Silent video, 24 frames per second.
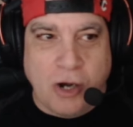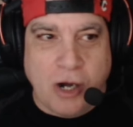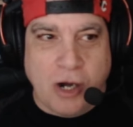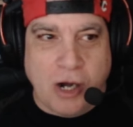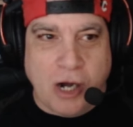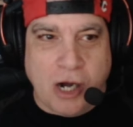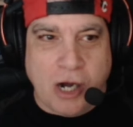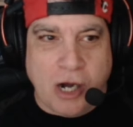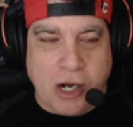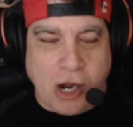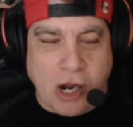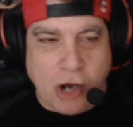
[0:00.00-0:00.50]

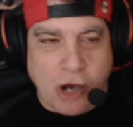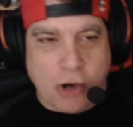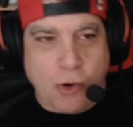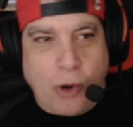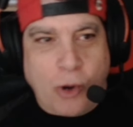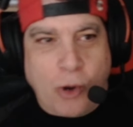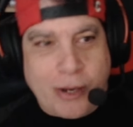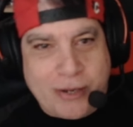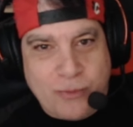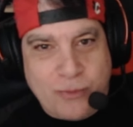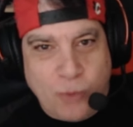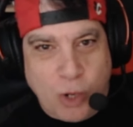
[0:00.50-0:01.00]
I can't
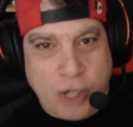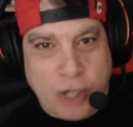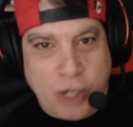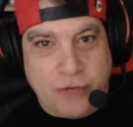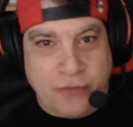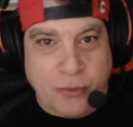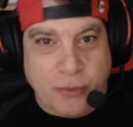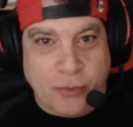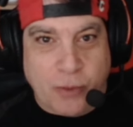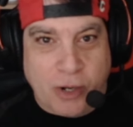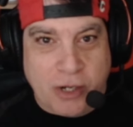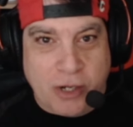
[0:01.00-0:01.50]
quote him word
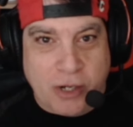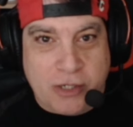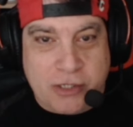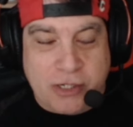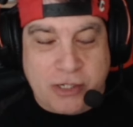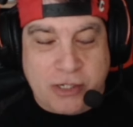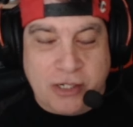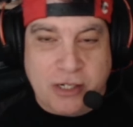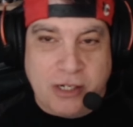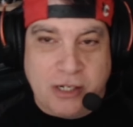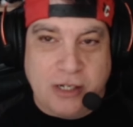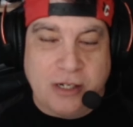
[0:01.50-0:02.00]
for word,
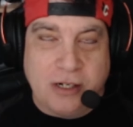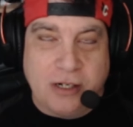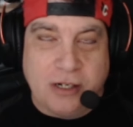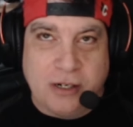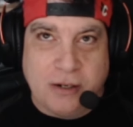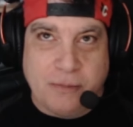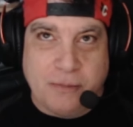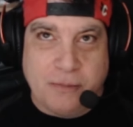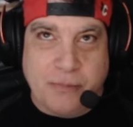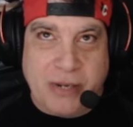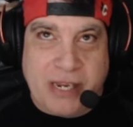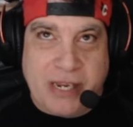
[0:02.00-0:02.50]

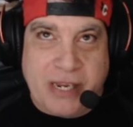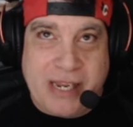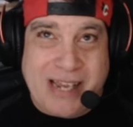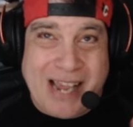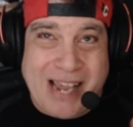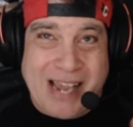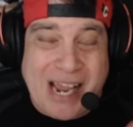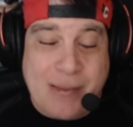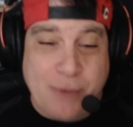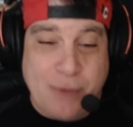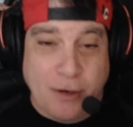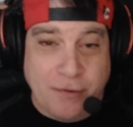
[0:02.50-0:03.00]
but he
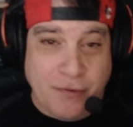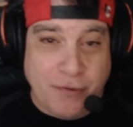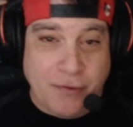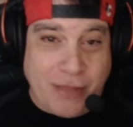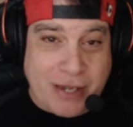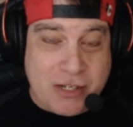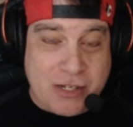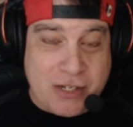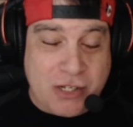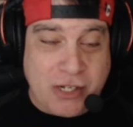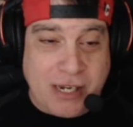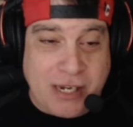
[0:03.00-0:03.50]
came off of
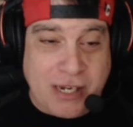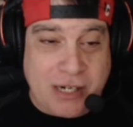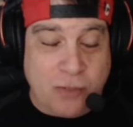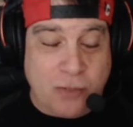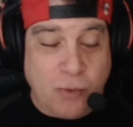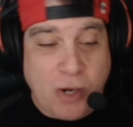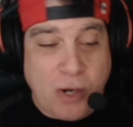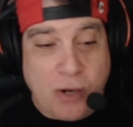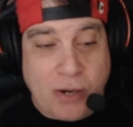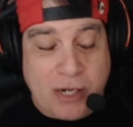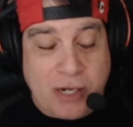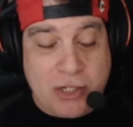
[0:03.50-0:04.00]
that and said,
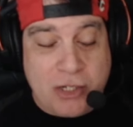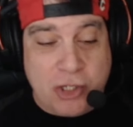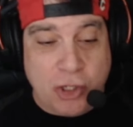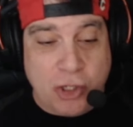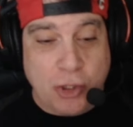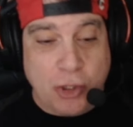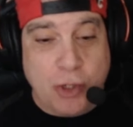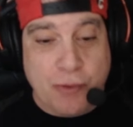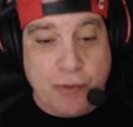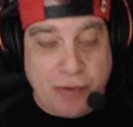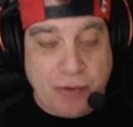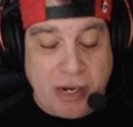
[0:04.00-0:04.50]
well, until
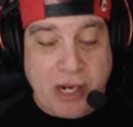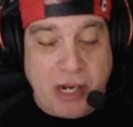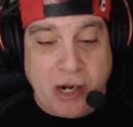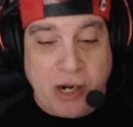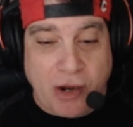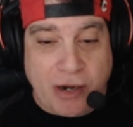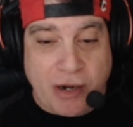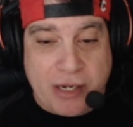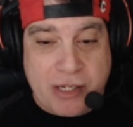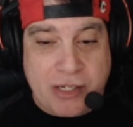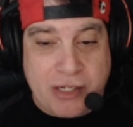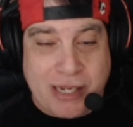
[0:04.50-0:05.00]
you
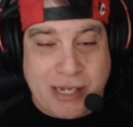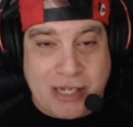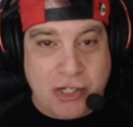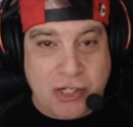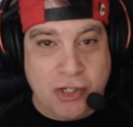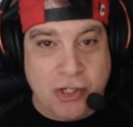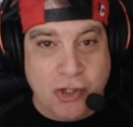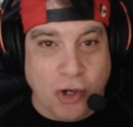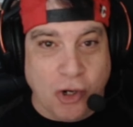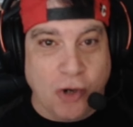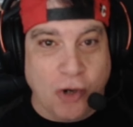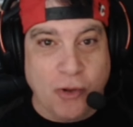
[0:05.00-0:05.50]
realise
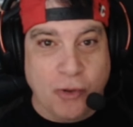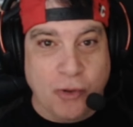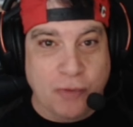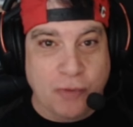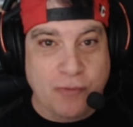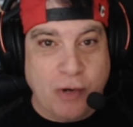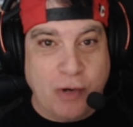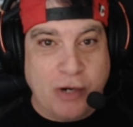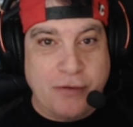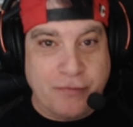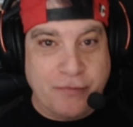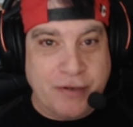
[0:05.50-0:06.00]
that's not the
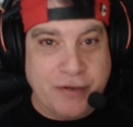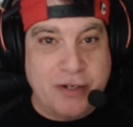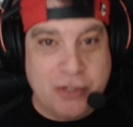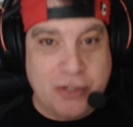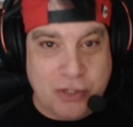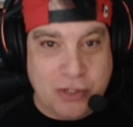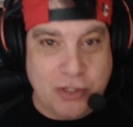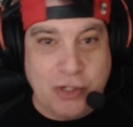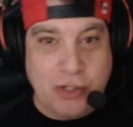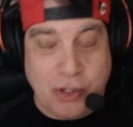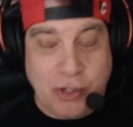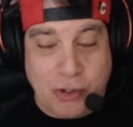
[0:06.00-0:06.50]
right thing
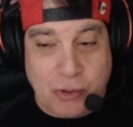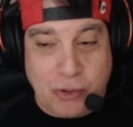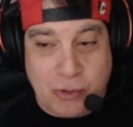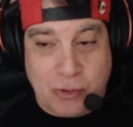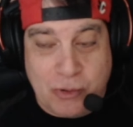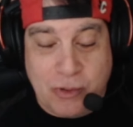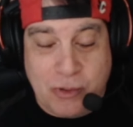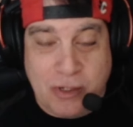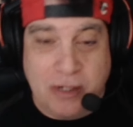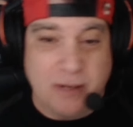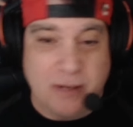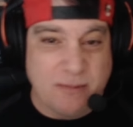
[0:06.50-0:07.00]
to do,
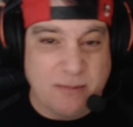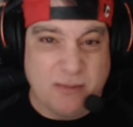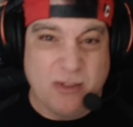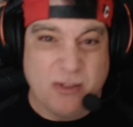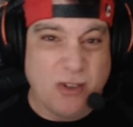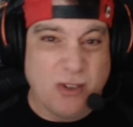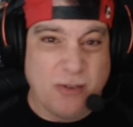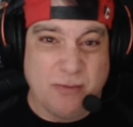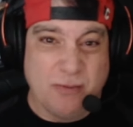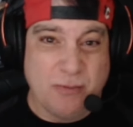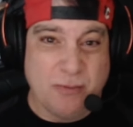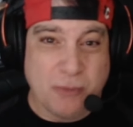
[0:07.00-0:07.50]

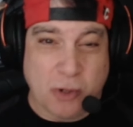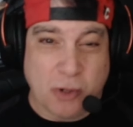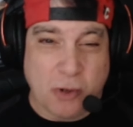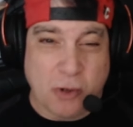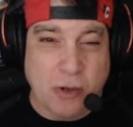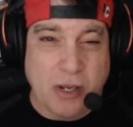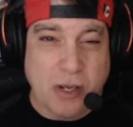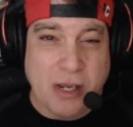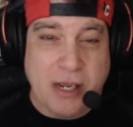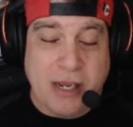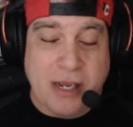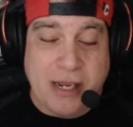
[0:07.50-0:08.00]

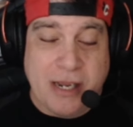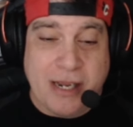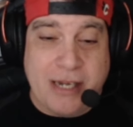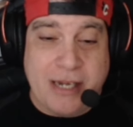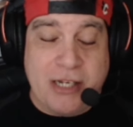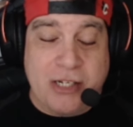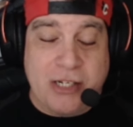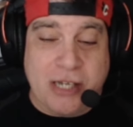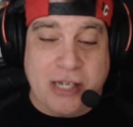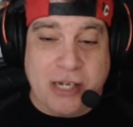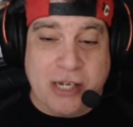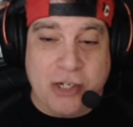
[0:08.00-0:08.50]
he
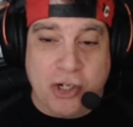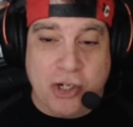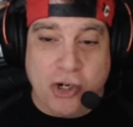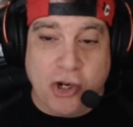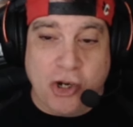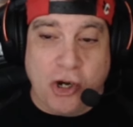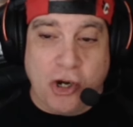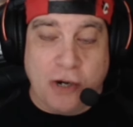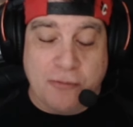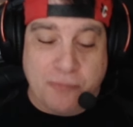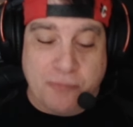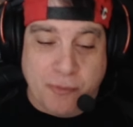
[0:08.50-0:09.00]
said you've
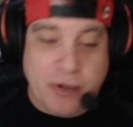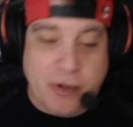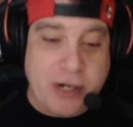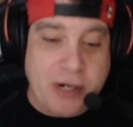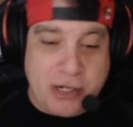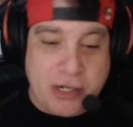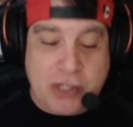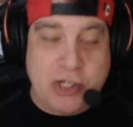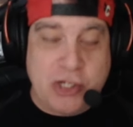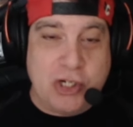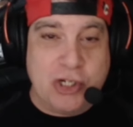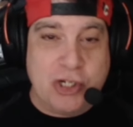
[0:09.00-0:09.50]
got to
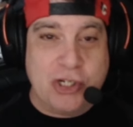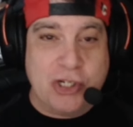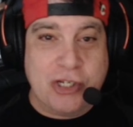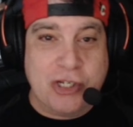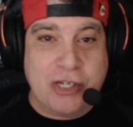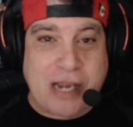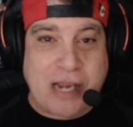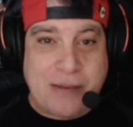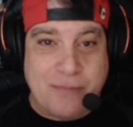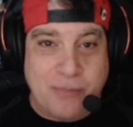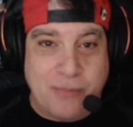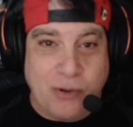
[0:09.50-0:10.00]
really
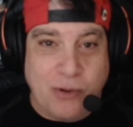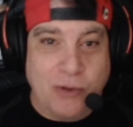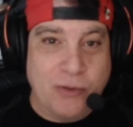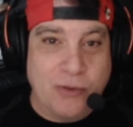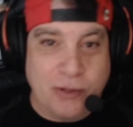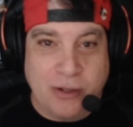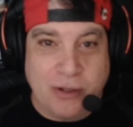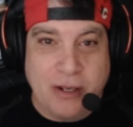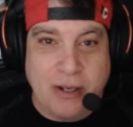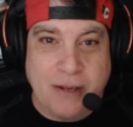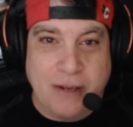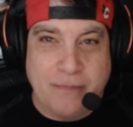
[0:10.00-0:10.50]
stamp on
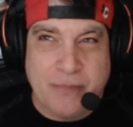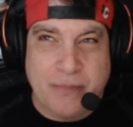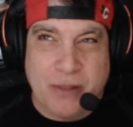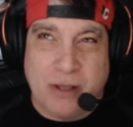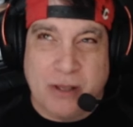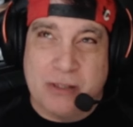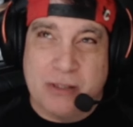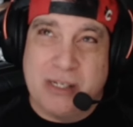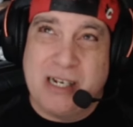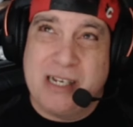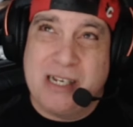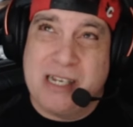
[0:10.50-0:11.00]
the,
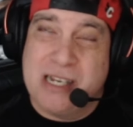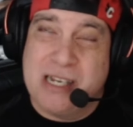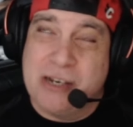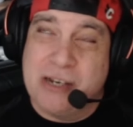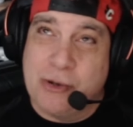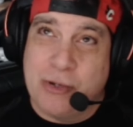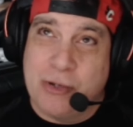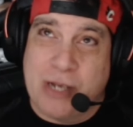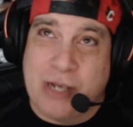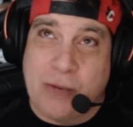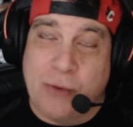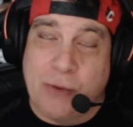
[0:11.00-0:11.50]
he didn't
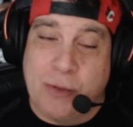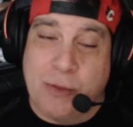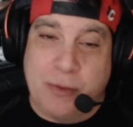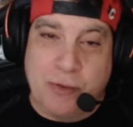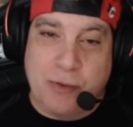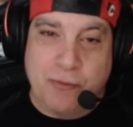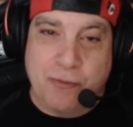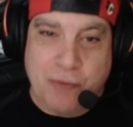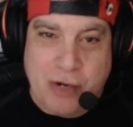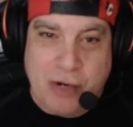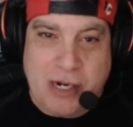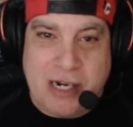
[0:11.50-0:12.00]
use that word,
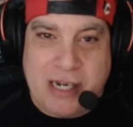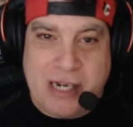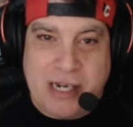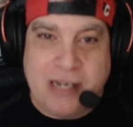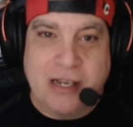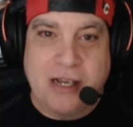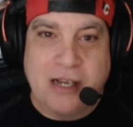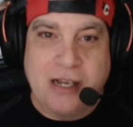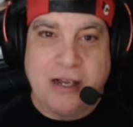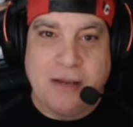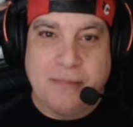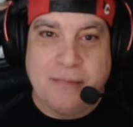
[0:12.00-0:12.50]
but really
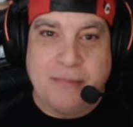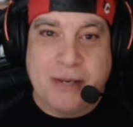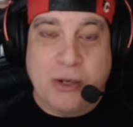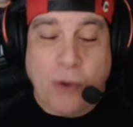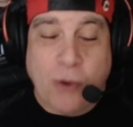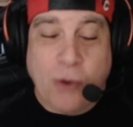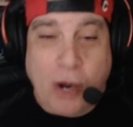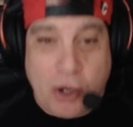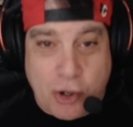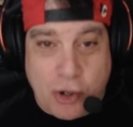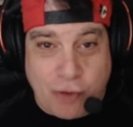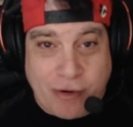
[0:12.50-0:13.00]
be
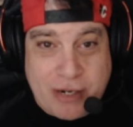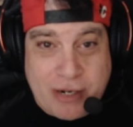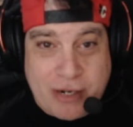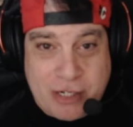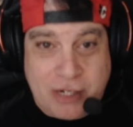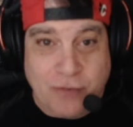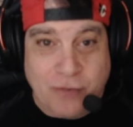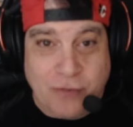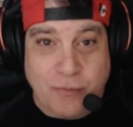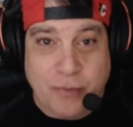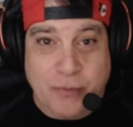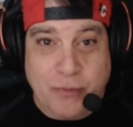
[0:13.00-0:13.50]
quite
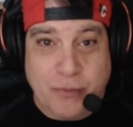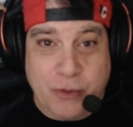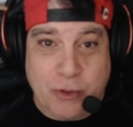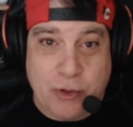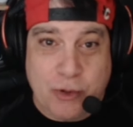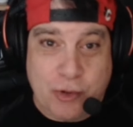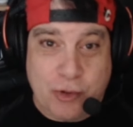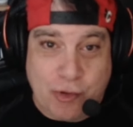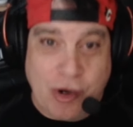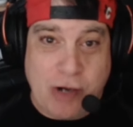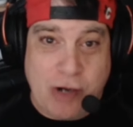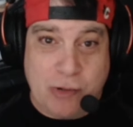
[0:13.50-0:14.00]
aggressive with the
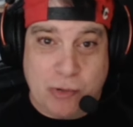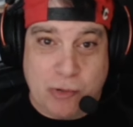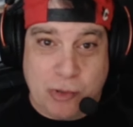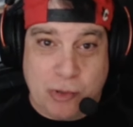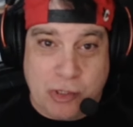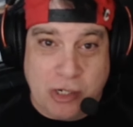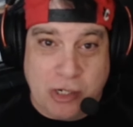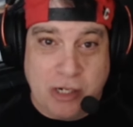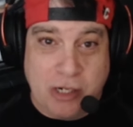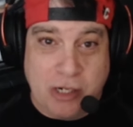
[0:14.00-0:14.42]
controls.